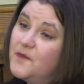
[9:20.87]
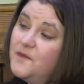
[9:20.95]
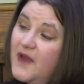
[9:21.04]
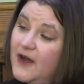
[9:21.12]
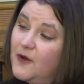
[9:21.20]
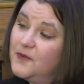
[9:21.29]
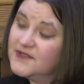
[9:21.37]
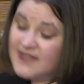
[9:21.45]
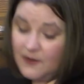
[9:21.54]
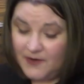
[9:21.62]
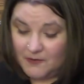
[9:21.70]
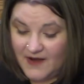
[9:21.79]
parables
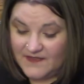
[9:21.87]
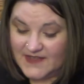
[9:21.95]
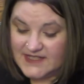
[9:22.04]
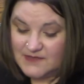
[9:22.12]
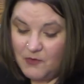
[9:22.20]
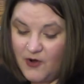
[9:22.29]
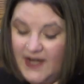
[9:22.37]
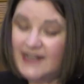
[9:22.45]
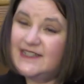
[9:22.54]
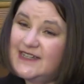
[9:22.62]
that we read this morning